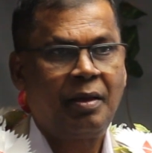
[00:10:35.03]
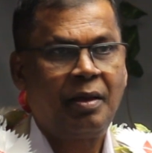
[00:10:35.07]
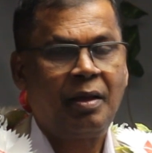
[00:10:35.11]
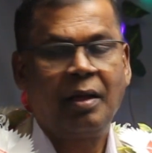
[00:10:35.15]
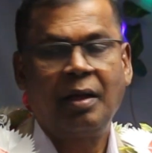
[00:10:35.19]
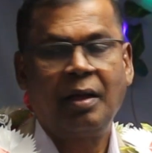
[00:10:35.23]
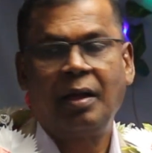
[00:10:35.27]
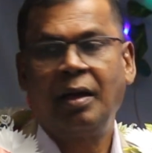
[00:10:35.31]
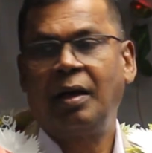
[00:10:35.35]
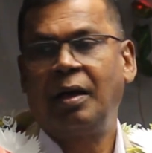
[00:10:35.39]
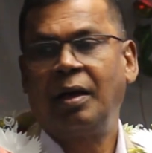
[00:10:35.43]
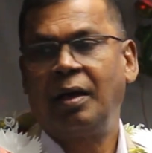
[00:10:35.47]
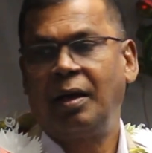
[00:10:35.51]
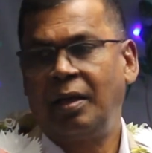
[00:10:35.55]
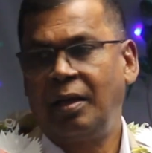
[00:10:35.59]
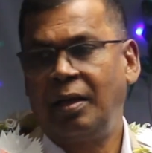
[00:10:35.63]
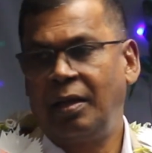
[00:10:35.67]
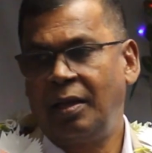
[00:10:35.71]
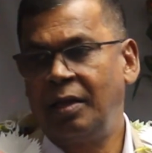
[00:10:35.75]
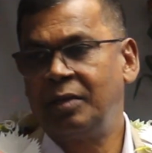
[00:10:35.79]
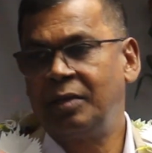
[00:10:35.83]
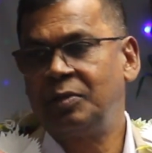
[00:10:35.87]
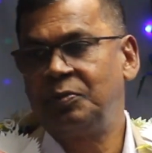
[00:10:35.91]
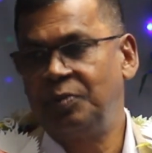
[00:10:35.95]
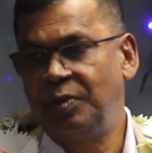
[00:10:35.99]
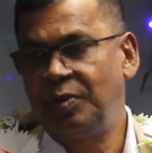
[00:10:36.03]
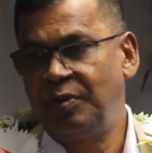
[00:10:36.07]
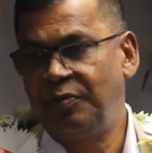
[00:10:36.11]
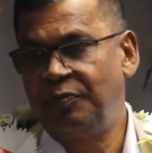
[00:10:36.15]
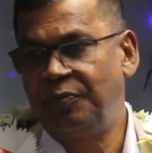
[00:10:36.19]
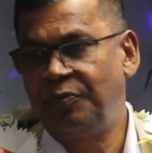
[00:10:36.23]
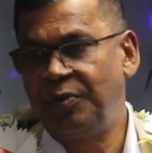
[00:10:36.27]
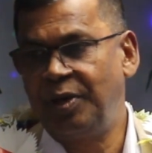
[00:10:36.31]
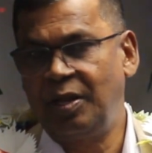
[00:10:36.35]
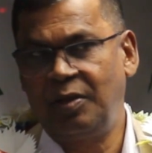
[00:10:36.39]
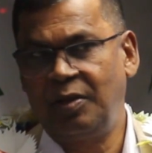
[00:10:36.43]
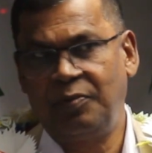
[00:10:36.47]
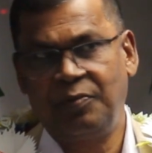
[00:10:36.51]
has been
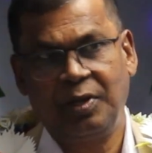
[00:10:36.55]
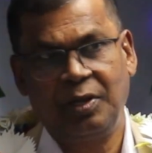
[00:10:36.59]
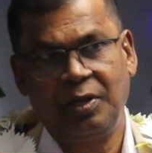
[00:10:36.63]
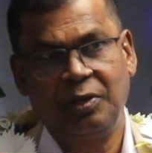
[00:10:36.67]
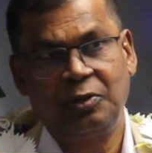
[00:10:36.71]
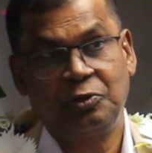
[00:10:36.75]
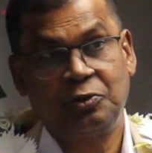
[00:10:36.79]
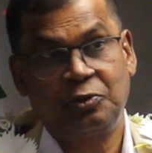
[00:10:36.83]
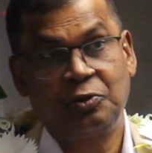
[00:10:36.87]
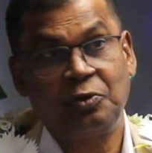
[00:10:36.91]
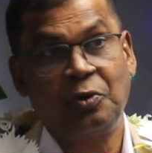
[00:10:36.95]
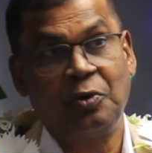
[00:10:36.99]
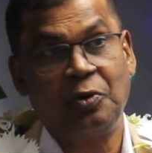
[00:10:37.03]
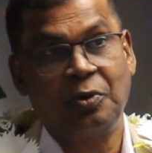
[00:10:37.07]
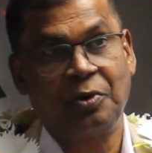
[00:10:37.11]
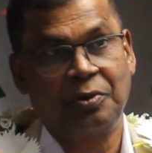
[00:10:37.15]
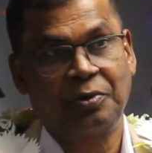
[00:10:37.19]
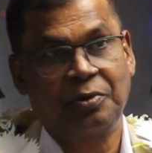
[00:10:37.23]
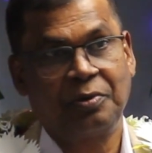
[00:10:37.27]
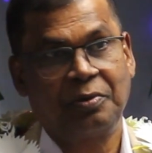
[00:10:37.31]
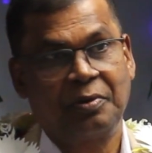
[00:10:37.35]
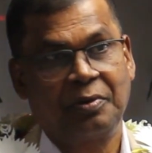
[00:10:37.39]
very, very strong.